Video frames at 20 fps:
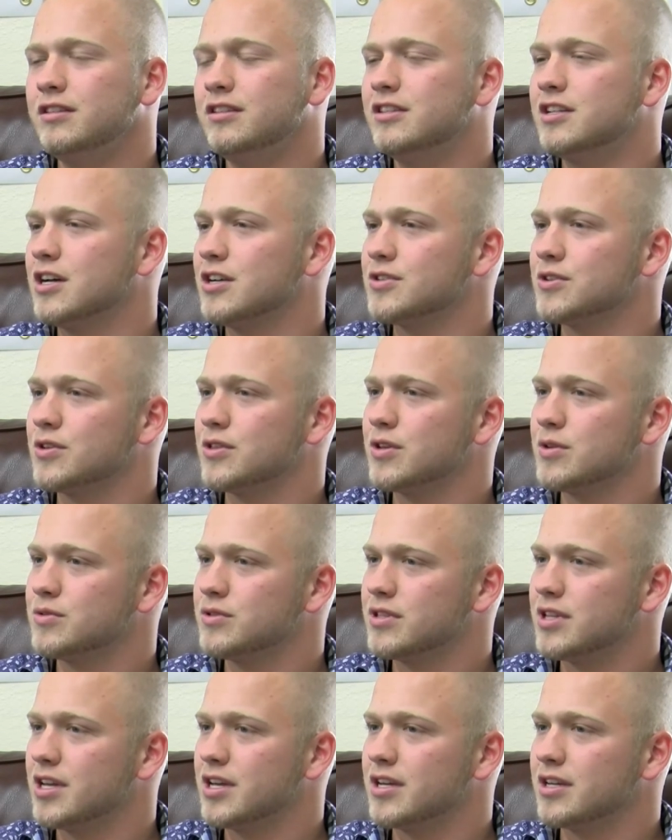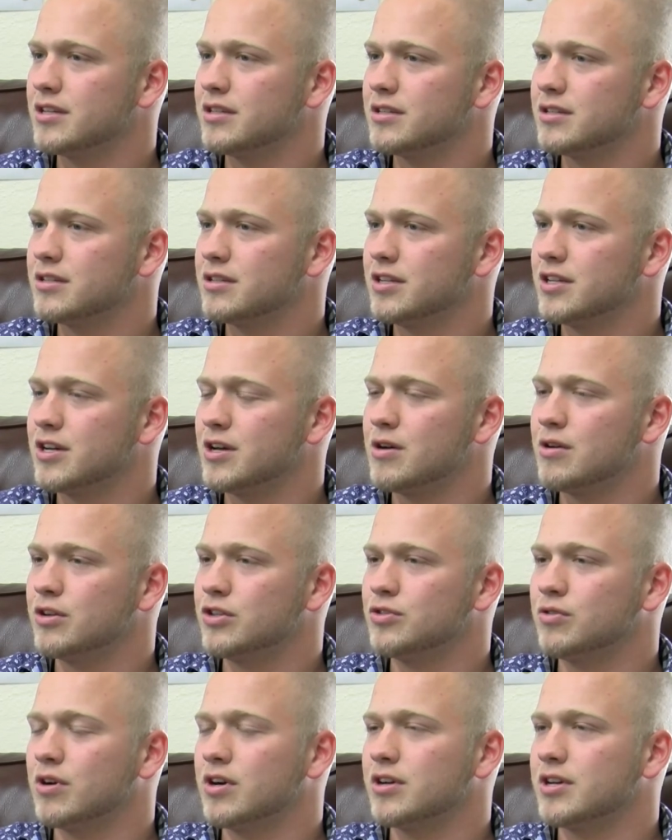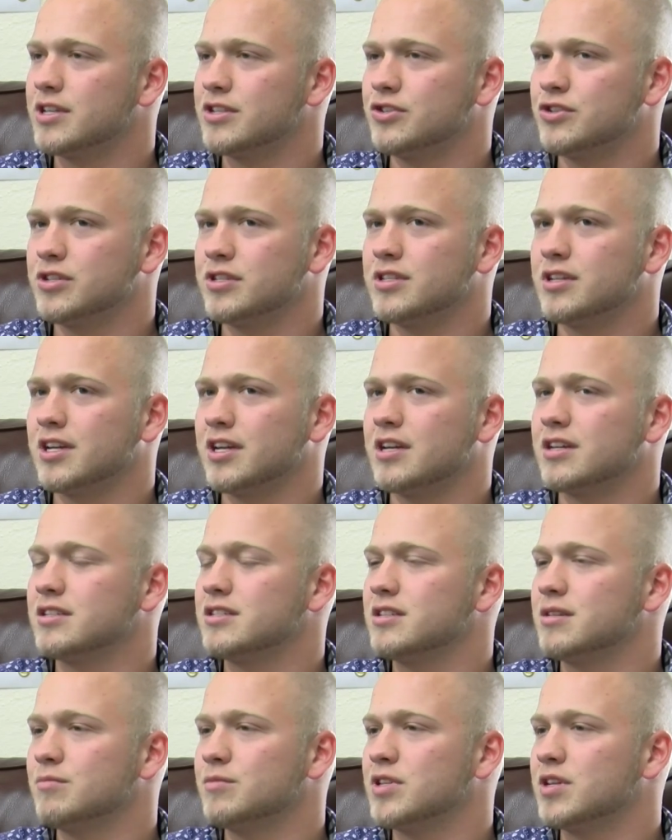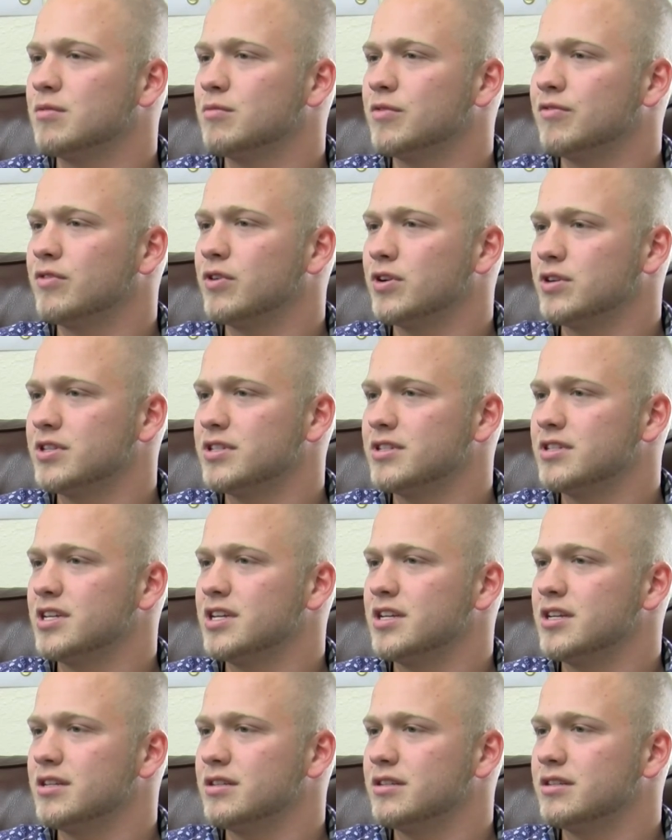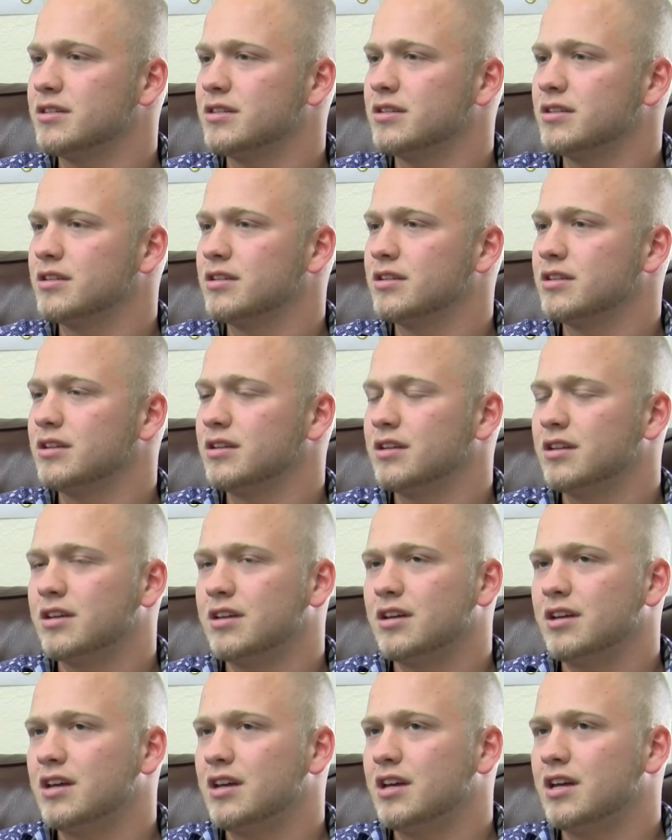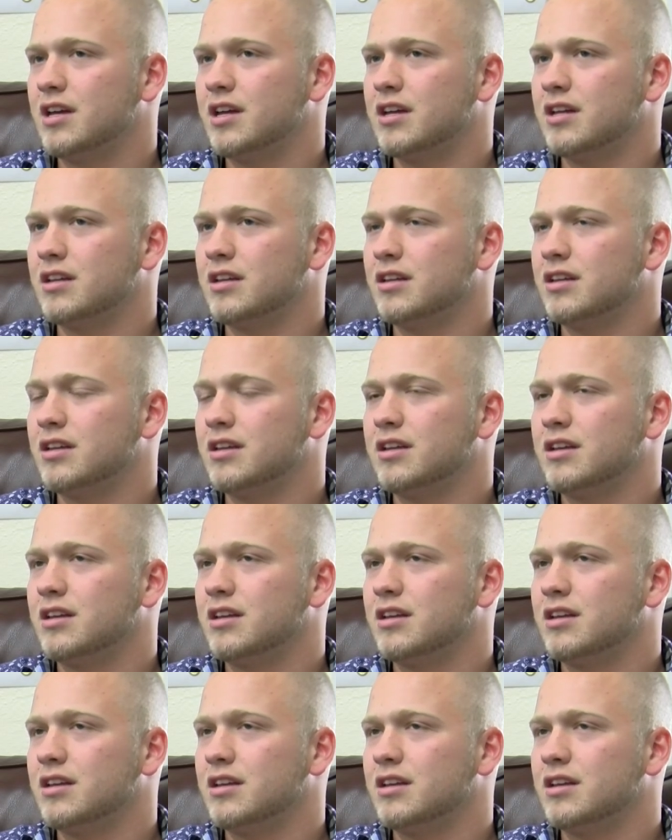does all those things. You know, a drug is just like a symptom of our disease. And